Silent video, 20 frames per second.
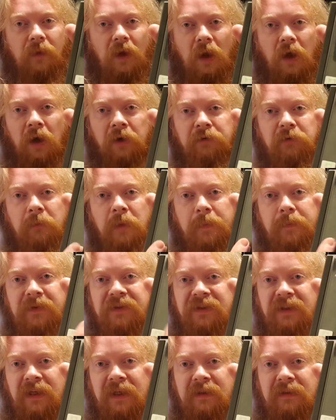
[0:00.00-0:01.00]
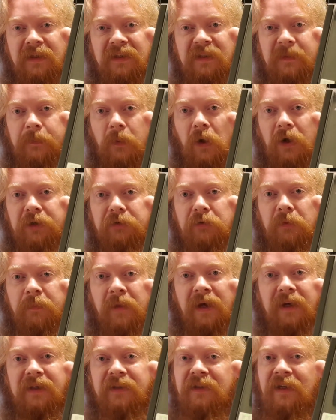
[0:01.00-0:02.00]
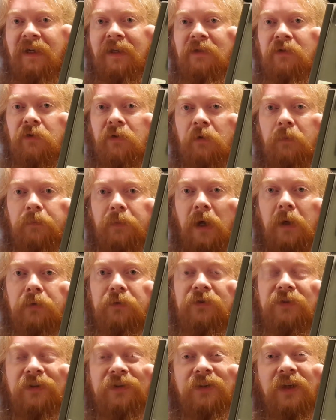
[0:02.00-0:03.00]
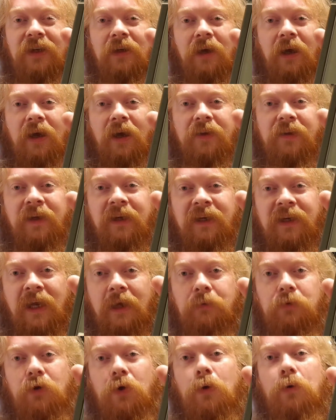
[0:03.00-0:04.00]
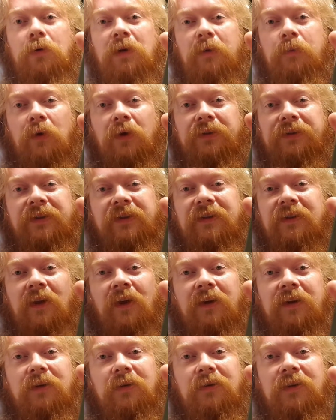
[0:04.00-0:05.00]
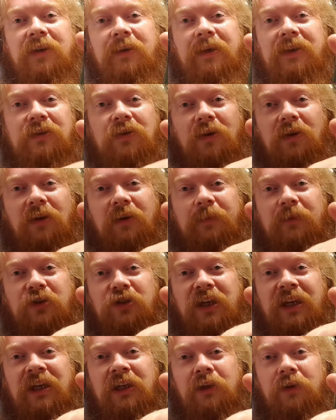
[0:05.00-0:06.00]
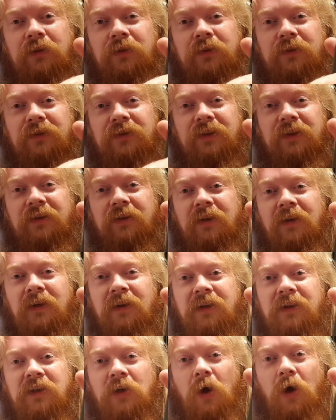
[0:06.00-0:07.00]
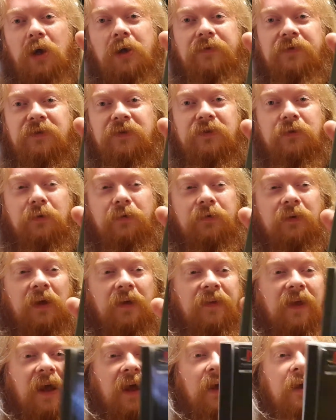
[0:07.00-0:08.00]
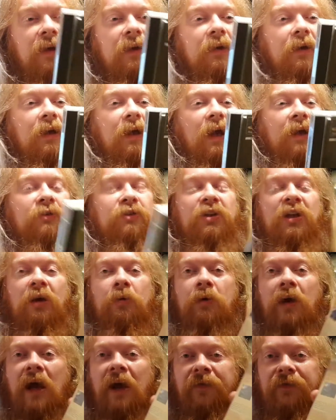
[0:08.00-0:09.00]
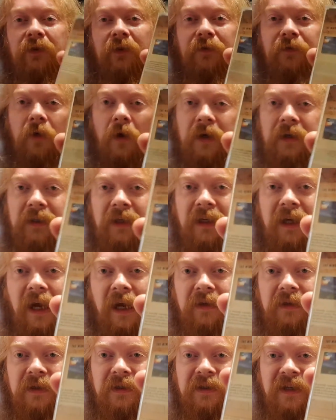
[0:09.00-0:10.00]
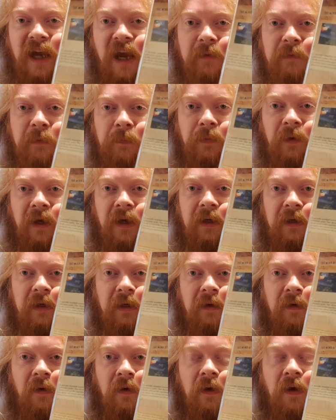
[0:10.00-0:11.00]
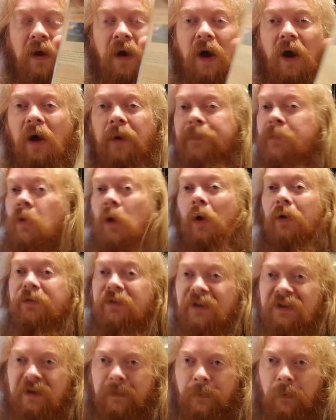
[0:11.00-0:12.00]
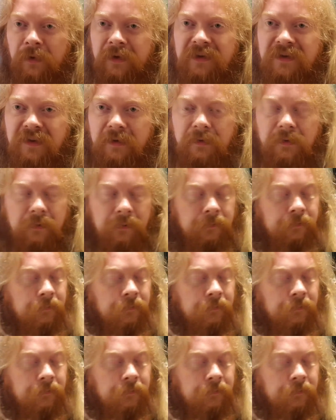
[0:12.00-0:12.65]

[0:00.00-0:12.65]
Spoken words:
I remember seeing this Spider in magazines and on posters, thinking how cool it was. That, like, look at it, it's got like machine guns and knives and stuff like that. And do you know what? After finally getting this game and playing it, I'm not disappointed.